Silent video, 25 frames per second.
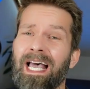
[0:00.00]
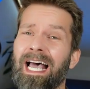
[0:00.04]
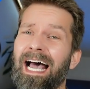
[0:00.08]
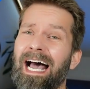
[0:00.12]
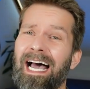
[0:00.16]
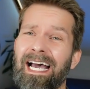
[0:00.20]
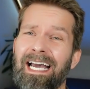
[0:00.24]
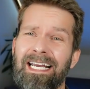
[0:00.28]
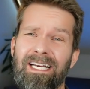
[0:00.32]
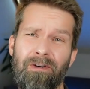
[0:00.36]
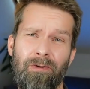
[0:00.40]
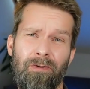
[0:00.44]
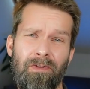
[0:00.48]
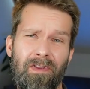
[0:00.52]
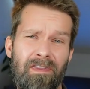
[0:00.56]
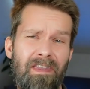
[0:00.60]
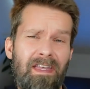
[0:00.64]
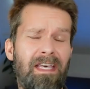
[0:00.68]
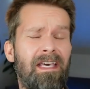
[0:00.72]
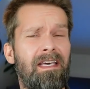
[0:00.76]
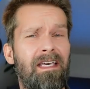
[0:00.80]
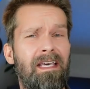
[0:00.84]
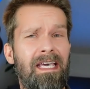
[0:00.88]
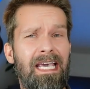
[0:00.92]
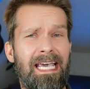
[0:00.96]
I don't
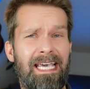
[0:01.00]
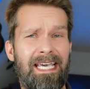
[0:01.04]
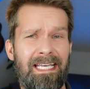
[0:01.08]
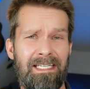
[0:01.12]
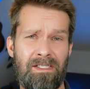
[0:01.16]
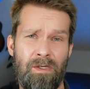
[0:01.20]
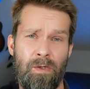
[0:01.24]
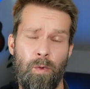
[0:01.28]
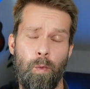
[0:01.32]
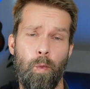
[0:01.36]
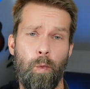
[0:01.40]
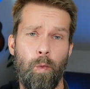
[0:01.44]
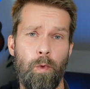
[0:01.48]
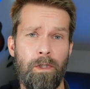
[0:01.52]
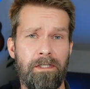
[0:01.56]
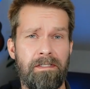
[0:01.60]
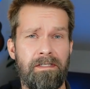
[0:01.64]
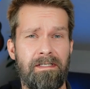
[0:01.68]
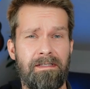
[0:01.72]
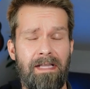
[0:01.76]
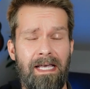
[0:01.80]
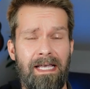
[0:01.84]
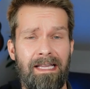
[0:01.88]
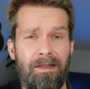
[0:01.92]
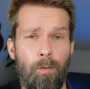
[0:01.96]
think it works
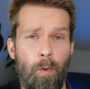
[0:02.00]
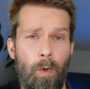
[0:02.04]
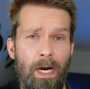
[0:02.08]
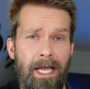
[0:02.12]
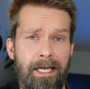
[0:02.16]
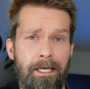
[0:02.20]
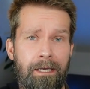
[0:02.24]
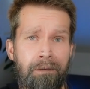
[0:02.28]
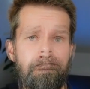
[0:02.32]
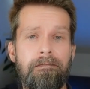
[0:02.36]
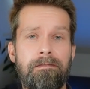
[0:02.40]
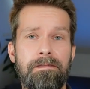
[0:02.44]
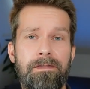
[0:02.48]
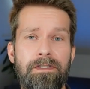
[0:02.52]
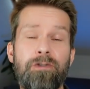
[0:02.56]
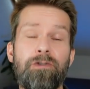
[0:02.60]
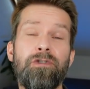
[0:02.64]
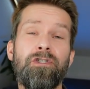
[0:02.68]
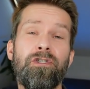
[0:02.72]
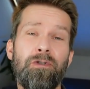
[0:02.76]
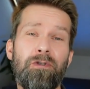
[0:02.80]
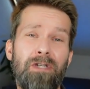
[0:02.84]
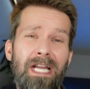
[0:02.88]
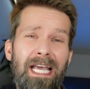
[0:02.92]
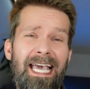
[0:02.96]
that way. You
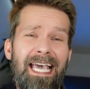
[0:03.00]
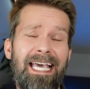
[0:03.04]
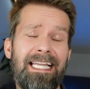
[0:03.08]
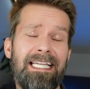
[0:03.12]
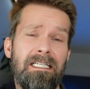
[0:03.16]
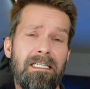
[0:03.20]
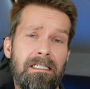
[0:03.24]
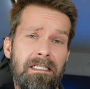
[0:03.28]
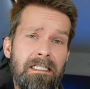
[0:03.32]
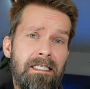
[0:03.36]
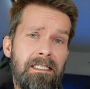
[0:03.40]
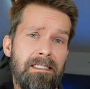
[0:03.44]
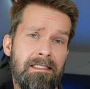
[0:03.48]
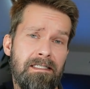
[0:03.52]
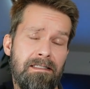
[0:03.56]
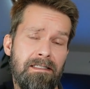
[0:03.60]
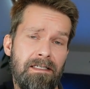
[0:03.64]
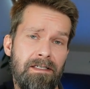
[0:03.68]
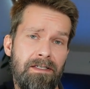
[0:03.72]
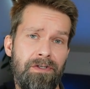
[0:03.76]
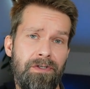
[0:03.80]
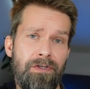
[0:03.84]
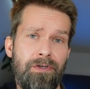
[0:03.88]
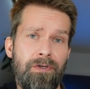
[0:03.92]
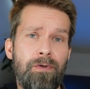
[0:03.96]
should at least
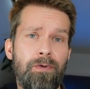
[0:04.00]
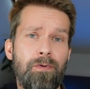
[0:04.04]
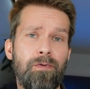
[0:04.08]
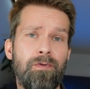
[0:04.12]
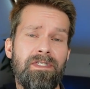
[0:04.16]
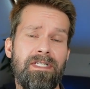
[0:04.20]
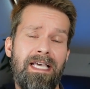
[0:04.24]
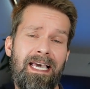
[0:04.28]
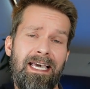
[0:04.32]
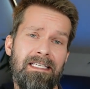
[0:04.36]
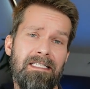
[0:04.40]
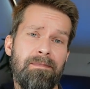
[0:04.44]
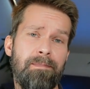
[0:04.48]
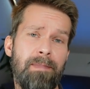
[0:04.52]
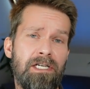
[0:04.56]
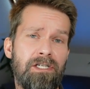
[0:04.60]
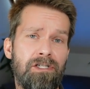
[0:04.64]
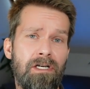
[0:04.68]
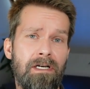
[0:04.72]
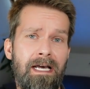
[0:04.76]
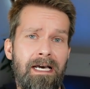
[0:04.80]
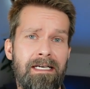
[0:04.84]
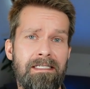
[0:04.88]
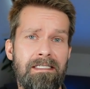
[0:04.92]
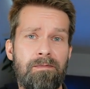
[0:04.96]
use a
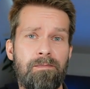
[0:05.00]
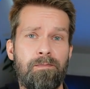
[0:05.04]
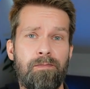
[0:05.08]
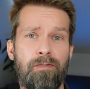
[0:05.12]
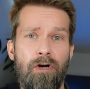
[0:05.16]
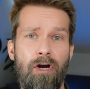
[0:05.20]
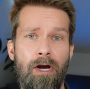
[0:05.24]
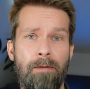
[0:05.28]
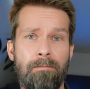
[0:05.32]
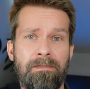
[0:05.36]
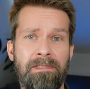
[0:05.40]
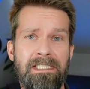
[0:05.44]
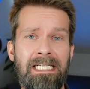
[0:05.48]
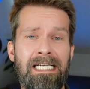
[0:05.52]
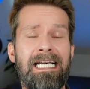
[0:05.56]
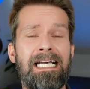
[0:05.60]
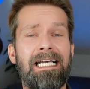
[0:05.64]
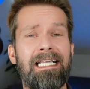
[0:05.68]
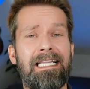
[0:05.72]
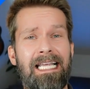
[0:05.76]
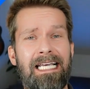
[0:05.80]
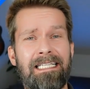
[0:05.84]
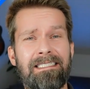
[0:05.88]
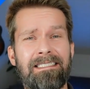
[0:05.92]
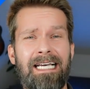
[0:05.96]
specialized prompt
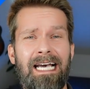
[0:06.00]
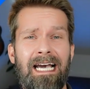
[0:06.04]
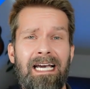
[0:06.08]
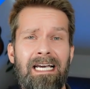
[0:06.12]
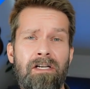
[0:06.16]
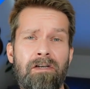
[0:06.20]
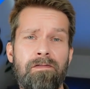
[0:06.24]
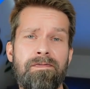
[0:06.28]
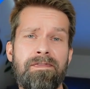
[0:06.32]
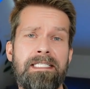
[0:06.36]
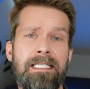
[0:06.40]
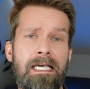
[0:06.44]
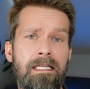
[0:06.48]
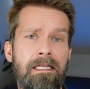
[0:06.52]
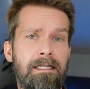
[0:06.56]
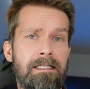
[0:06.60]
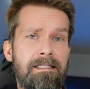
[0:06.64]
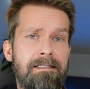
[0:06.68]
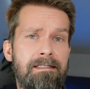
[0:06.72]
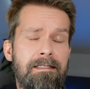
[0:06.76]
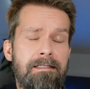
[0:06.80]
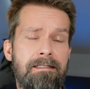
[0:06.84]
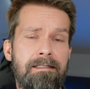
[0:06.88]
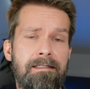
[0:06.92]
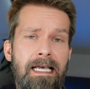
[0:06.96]
that kind of settles
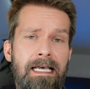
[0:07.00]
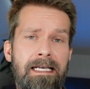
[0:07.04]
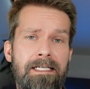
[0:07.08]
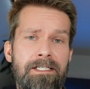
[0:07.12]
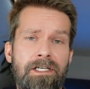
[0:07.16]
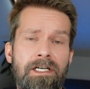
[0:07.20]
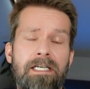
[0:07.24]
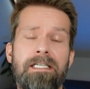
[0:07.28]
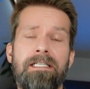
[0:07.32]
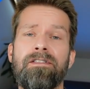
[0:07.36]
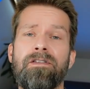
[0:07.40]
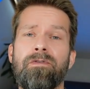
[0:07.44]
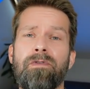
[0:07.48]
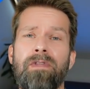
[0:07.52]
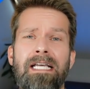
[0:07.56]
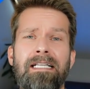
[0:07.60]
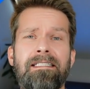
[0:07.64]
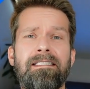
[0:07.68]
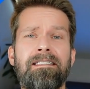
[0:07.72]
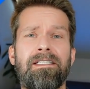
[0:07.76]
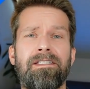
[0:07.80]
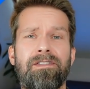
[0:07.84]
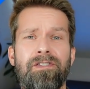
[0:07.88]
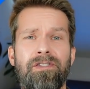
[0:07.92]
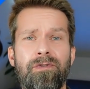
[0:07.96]
the stage so that
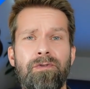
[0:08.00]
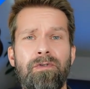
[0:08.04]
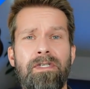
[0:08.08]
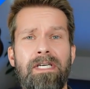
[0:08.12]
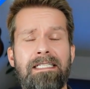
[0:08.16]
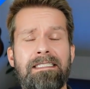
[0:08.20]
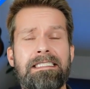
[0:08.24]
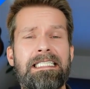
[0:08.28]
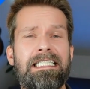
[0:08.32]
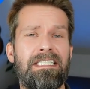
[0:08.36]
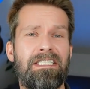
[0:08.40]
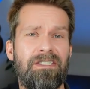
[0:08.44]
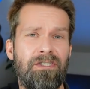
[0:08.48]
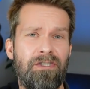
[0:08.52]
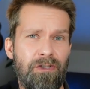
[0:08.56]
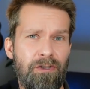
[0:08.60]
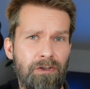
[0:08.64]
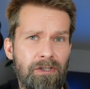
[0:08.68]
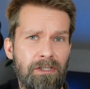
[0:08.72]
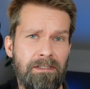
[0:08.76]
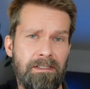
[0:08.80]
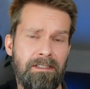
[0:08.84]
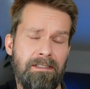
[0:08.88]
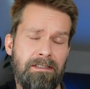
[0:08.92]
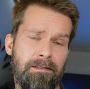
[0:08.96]
you get
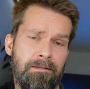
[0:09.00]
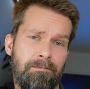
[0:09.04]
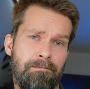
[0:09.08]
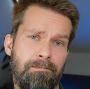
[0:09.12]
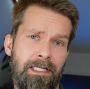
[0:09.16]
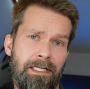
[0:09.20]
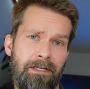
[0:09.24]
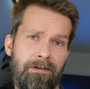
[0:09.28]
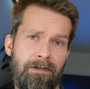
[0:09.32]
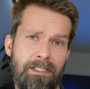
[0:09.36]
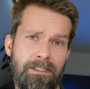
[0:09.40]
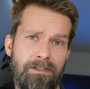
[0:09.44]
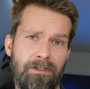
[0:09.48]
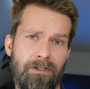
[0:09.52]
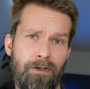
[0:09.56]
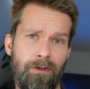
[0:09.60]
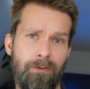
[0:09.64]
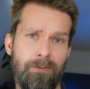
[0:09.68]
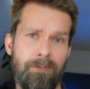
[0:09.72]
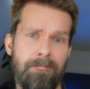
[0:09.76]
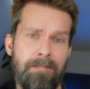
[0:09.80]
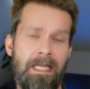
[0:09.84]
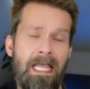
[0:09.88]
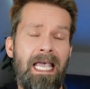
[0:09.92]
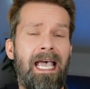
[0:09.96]
good Playwright
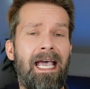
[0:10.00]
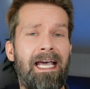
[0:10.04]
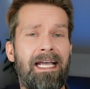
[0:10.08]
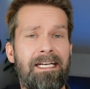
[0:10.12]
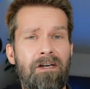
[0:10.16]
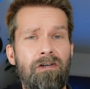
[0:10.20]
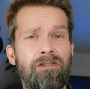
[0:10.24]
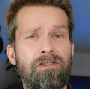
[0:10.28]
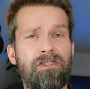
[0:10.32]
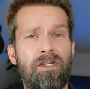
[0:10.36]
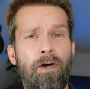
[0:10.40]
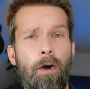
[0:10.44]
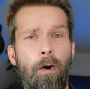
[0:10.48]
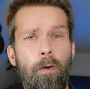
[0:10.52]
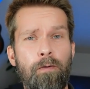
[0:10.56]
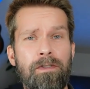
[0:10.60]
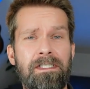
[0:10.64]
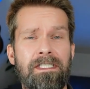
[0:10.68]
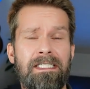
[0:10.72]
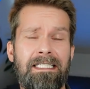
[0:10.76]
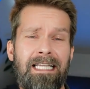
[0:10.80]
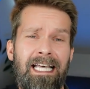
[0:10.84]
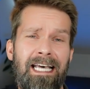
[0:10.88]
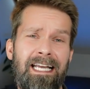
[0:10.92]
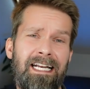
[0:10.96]
code and not code
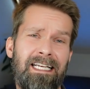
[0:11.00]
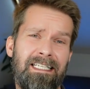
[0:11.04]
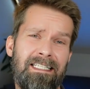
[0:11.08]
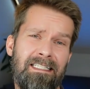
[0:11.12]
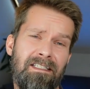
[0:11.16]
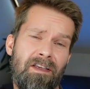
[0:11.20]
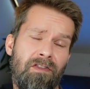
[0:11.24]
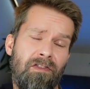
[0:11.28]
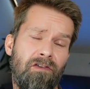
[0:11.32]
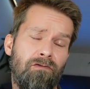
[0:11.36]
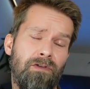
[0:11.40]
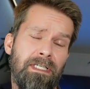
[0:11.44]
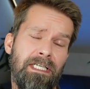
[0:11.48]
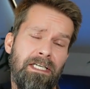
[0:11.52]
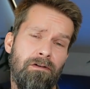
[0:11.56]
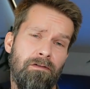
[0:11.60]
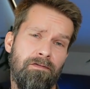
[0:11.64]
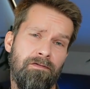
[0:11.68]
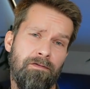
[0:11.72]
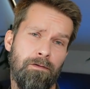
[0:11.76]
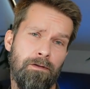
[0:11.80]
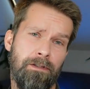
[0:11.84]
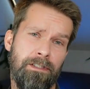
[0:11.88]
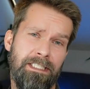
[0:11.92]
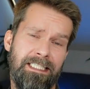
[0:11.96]
that is 3 or
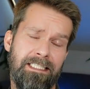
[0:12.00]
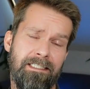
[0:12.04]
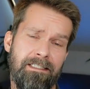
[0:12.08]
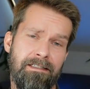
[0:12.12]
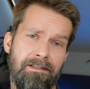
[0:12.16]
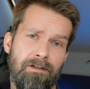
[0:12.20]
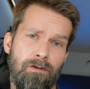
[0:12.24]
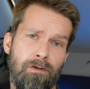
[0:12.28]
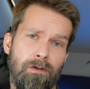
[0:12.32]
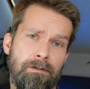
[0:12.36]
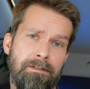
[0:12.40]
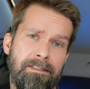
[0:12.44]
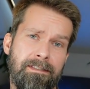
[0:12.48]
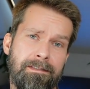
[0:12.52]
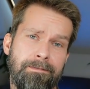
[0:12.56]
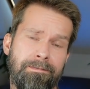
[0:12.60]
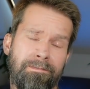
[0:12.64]
4 years old.